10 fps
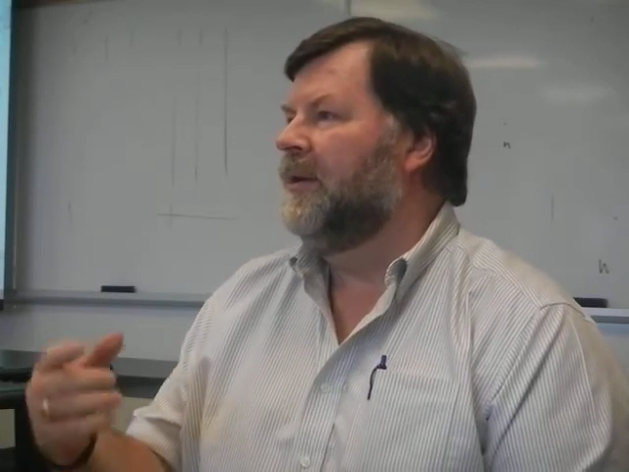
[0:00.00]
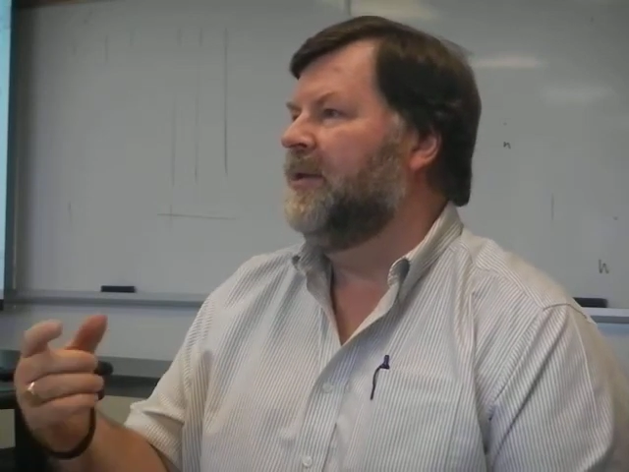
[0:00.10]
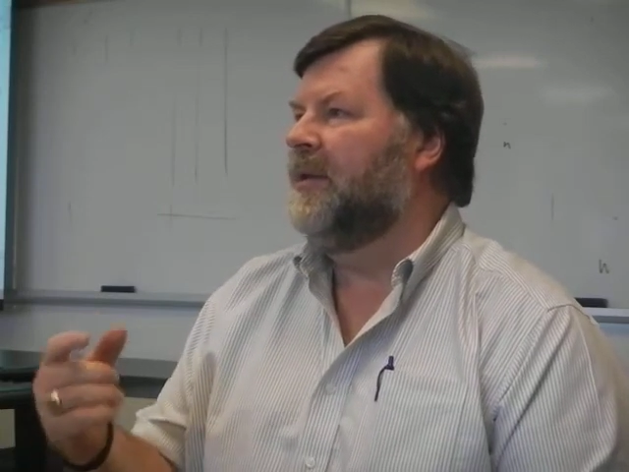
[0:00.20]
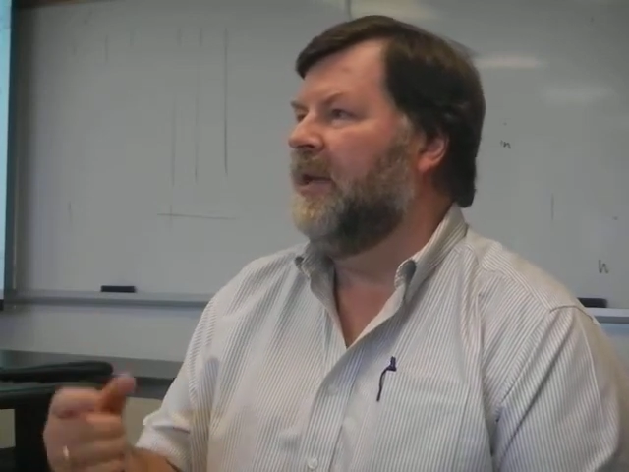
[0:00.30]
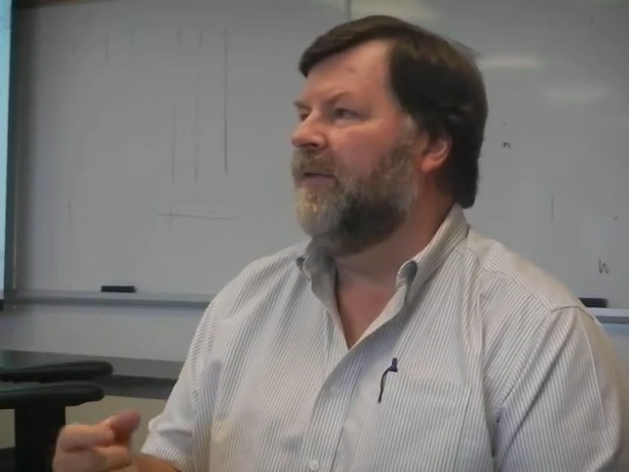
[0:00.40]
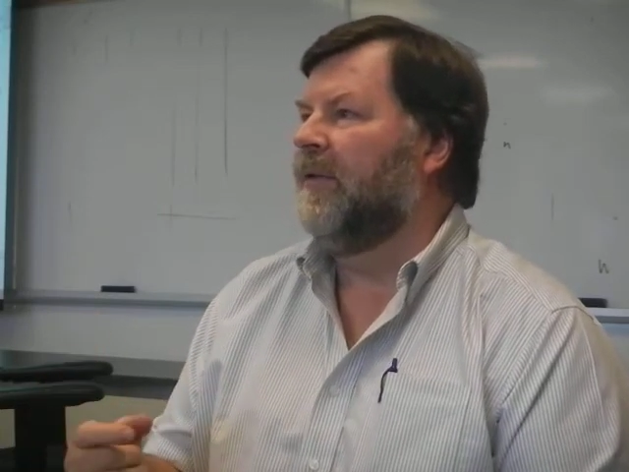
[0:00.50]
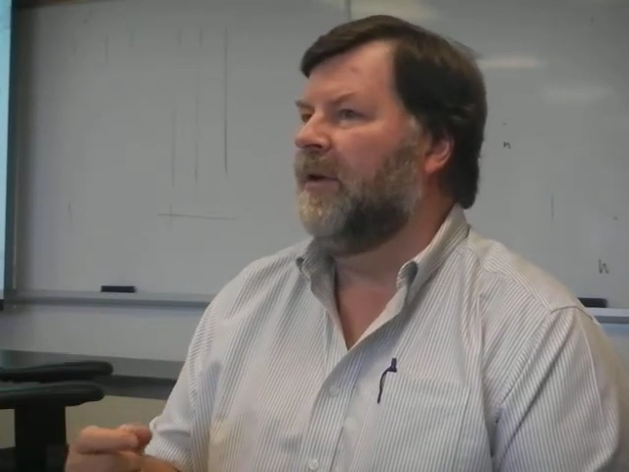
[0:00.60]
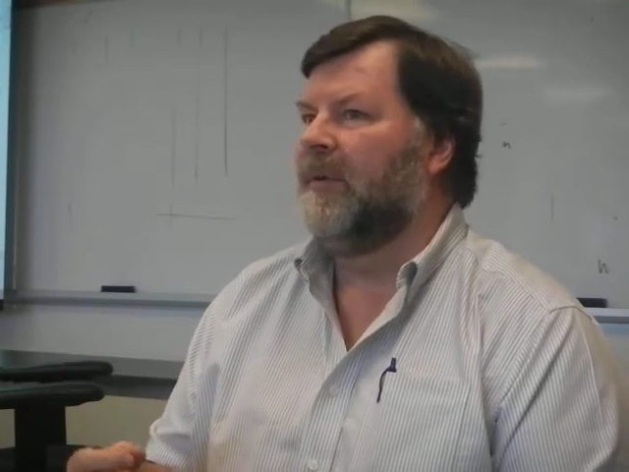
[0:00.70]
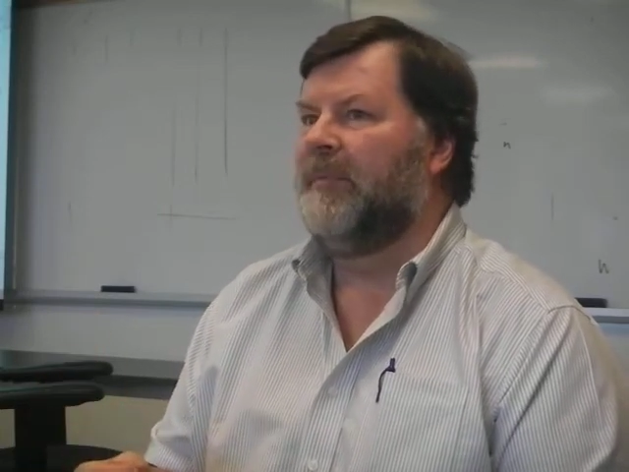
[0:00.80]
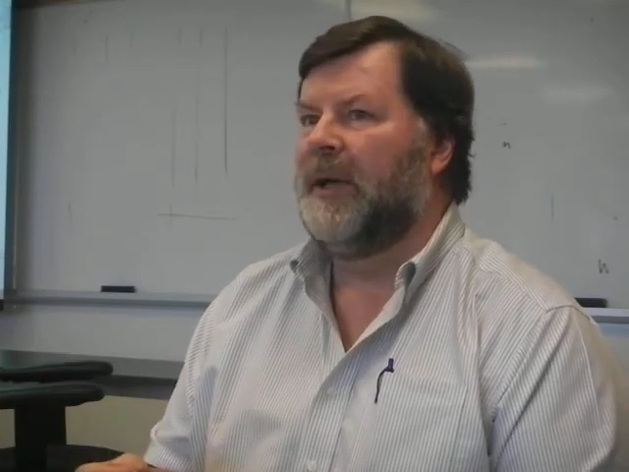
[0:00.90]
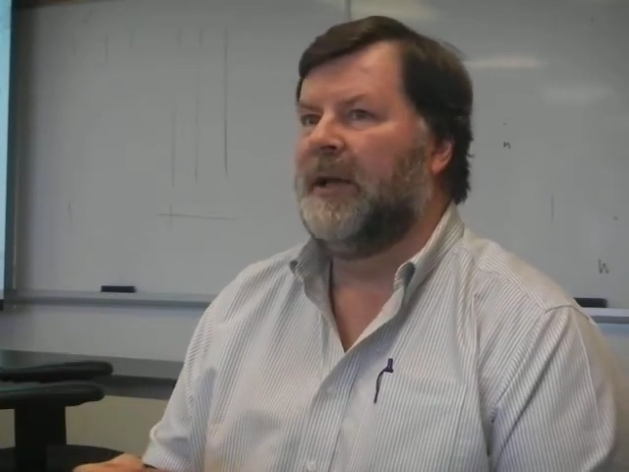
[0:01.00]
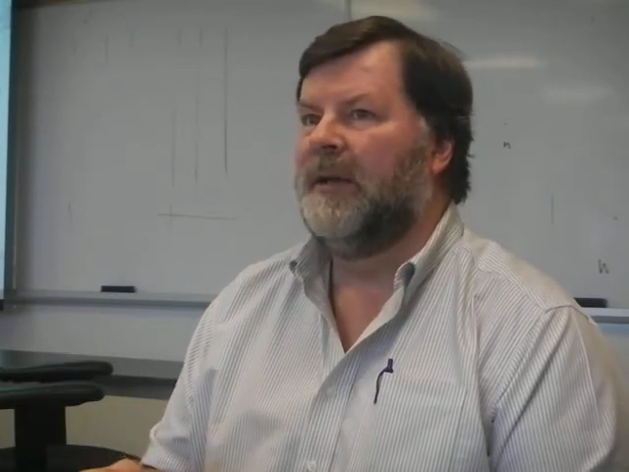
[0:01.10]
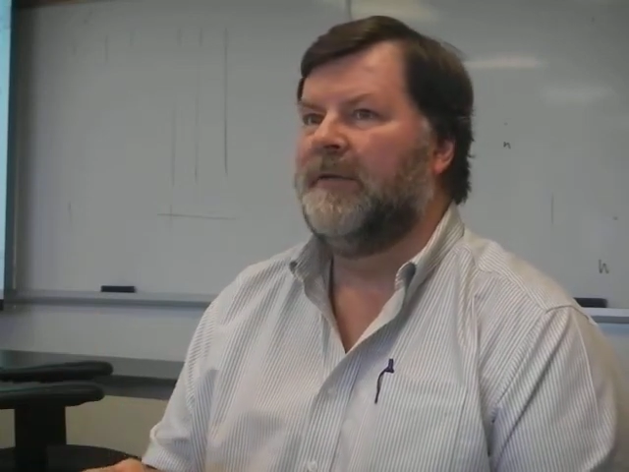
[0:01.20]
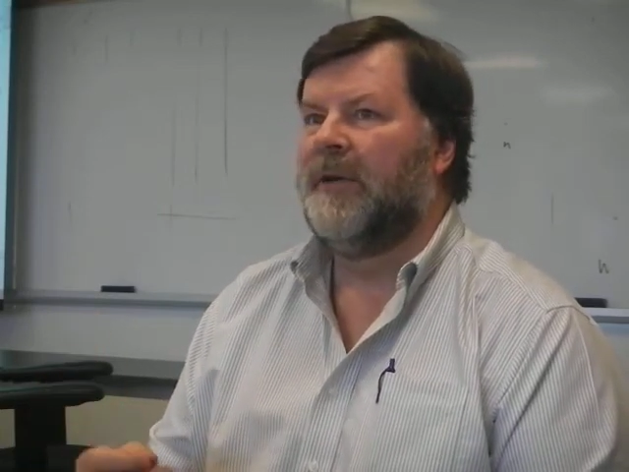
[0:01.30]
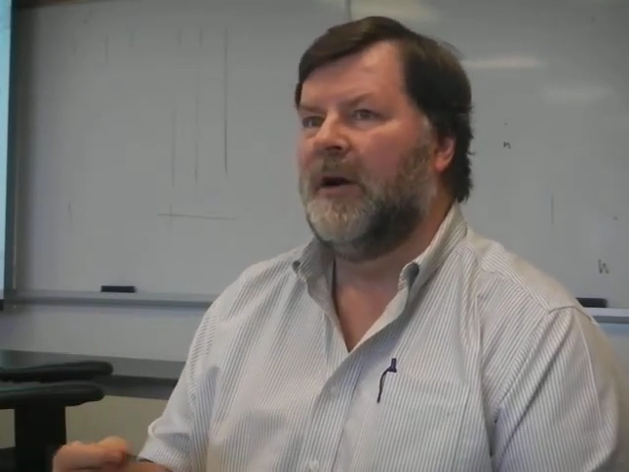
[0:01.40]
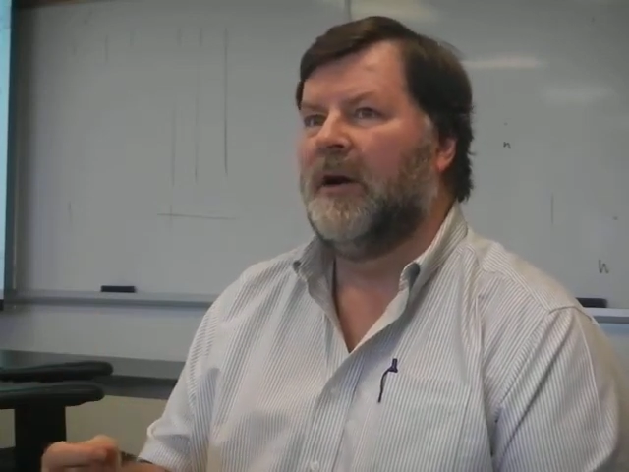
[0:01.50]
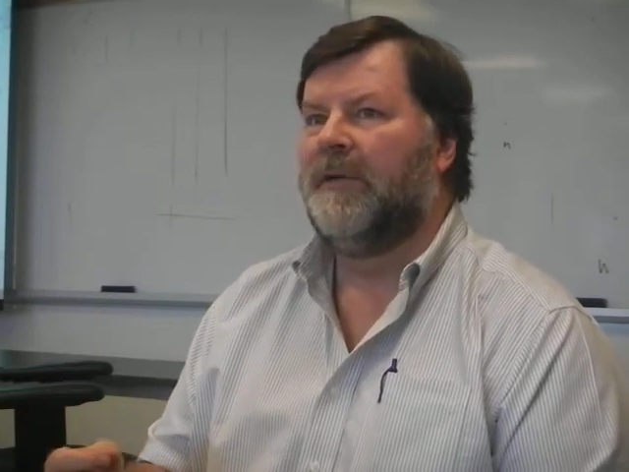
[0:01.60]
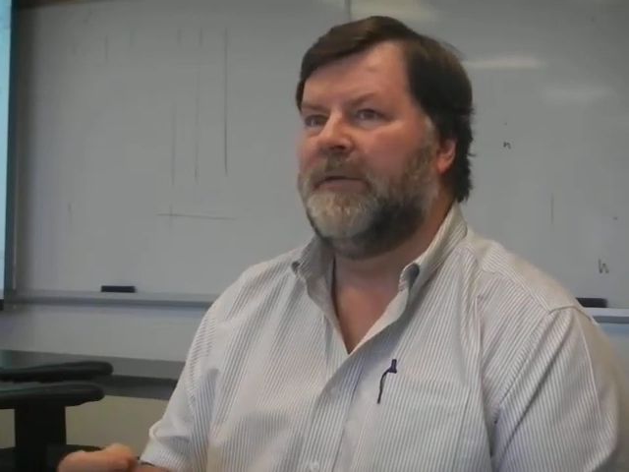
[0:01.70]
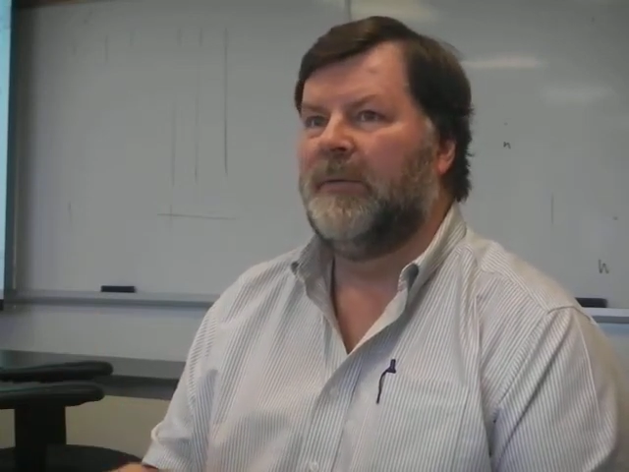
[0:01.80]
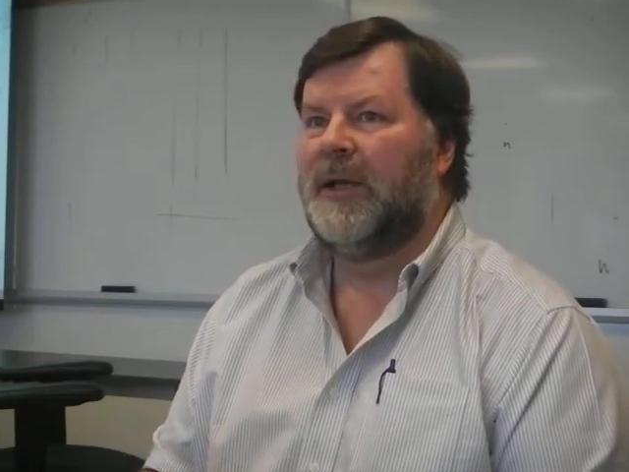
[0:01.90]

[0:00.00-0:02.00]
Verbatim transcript: C for competitive, R for